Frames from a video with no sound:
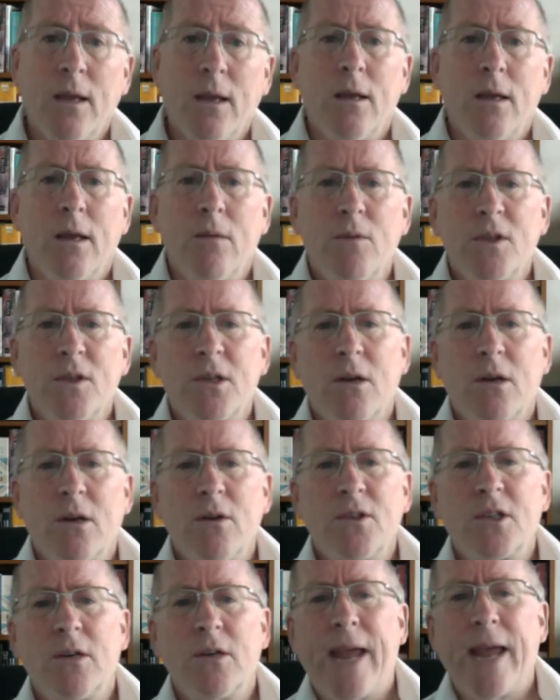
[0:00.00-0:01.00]
it was
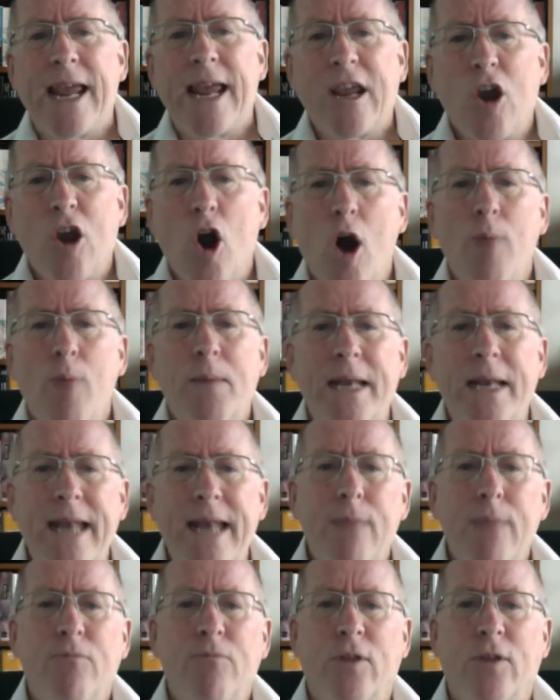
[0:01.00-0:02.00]
also a common
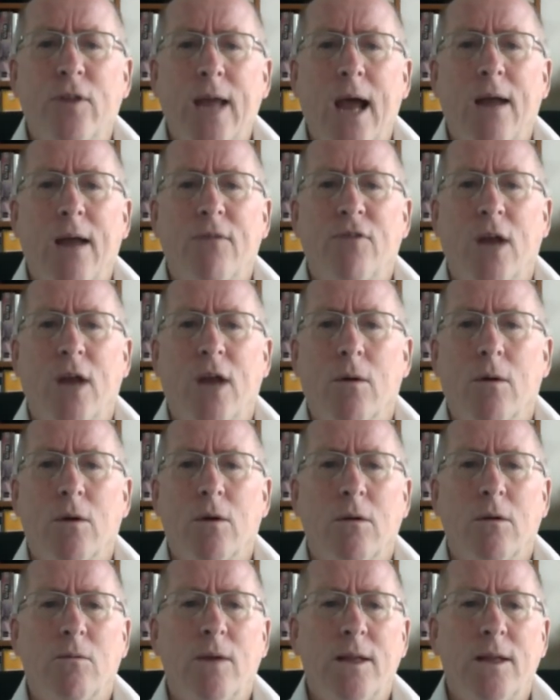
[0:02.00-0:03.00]
name for that flower,
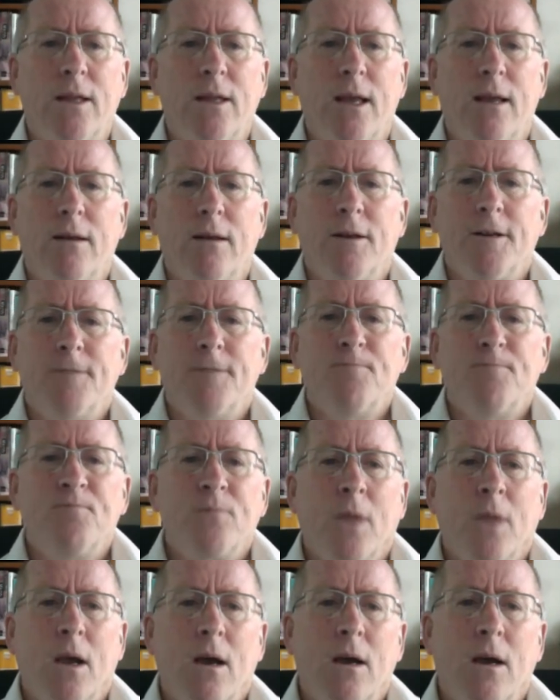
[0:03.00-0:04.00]
one that
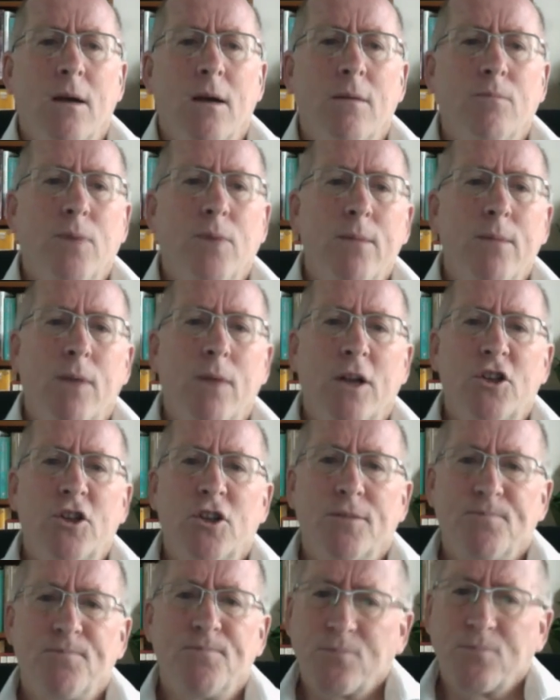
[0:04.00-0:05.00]
pretty
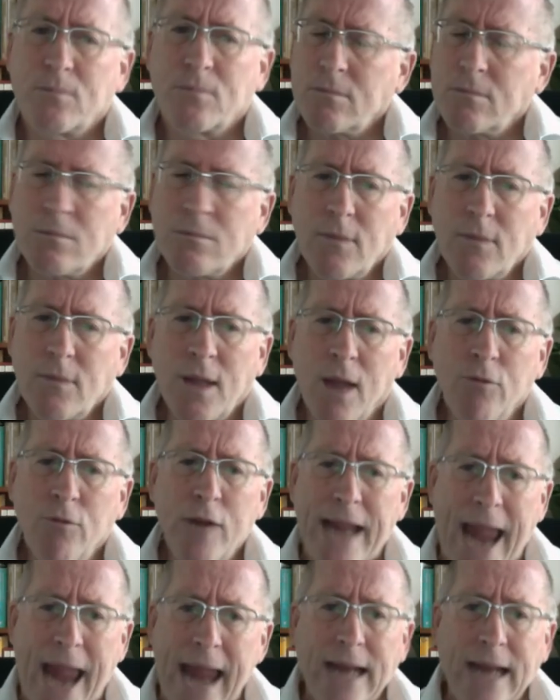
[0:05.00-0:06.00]
much
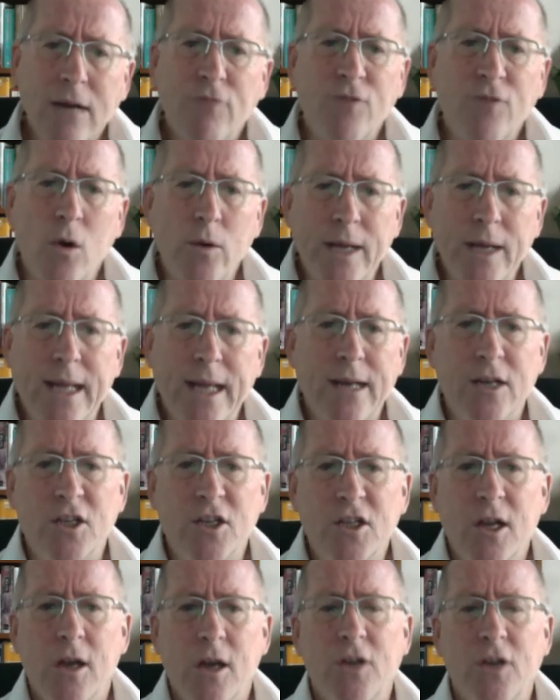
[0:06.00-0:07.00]
every Anglophone in
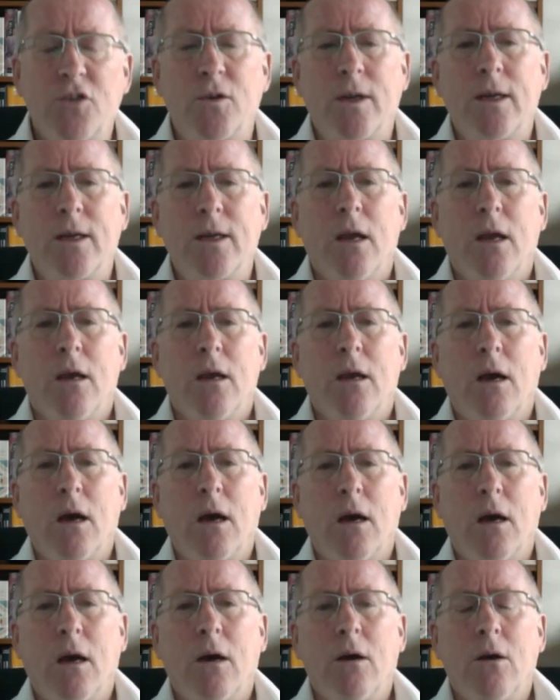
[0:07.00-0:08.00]
his country
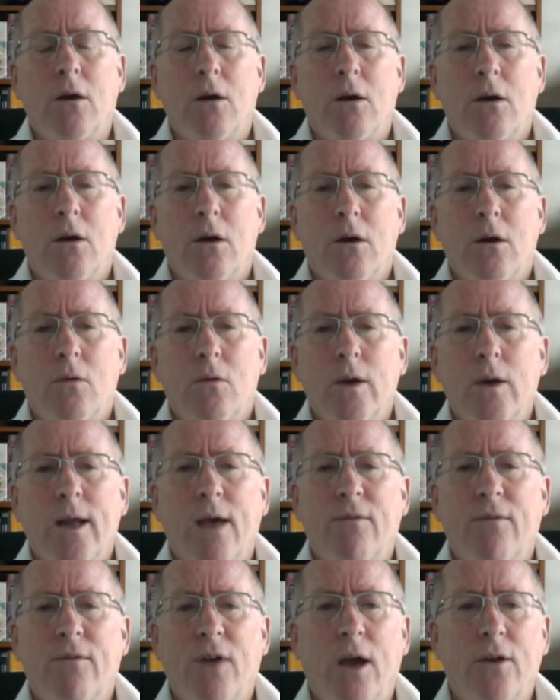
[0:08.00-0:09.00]
would
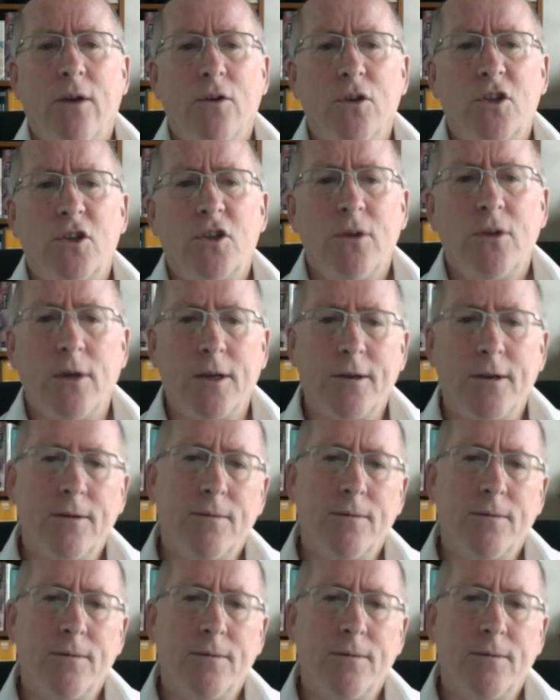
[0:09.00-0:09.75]
have understood.